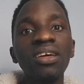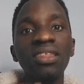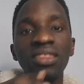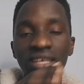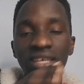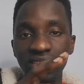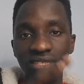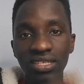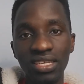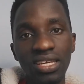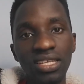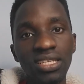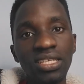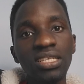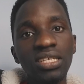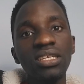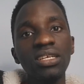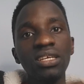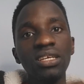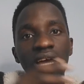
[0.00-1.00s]
the
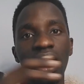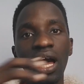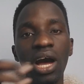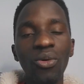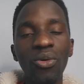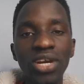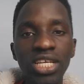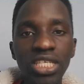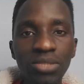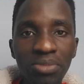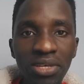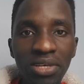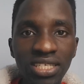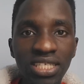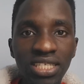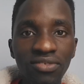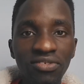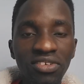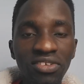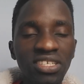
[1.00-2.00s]
city, how
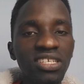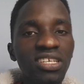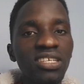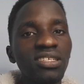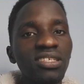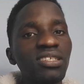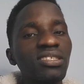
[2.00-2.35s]
expensive it is.